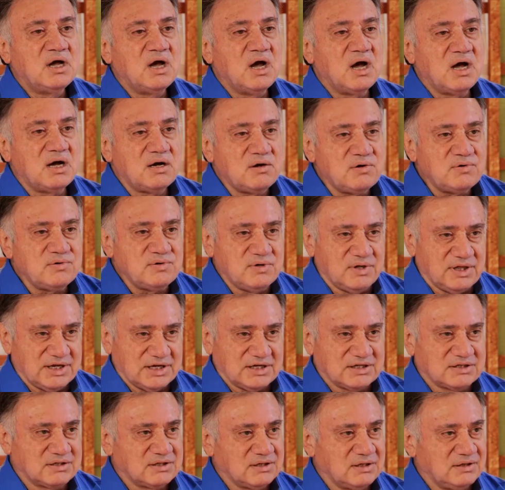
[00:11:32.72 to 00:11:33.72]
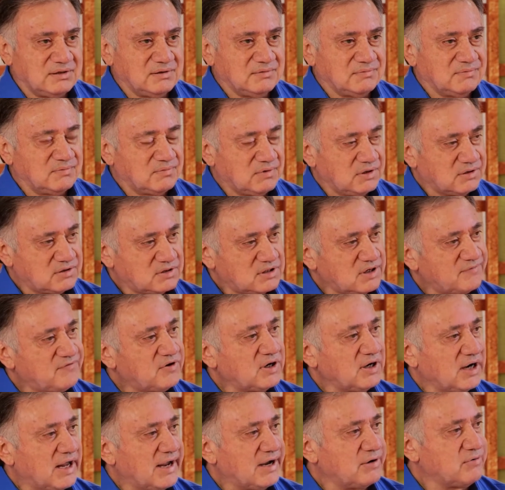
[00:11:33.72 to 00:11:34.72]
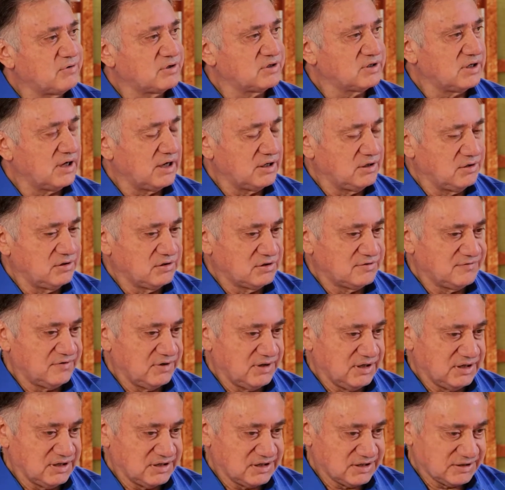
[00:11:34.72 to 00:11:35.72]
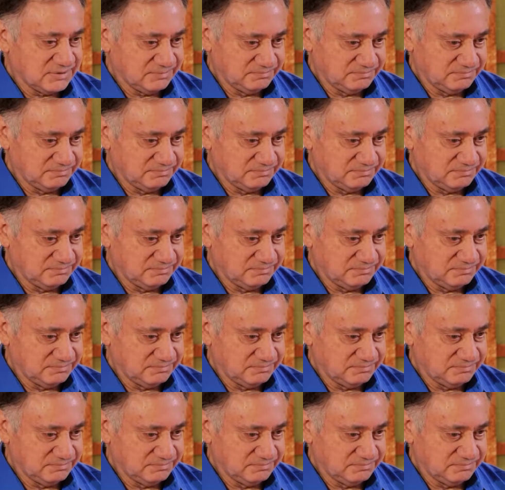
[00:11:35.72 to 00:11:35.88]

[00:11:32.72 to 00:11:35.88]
own this, and there's different language that I use for this.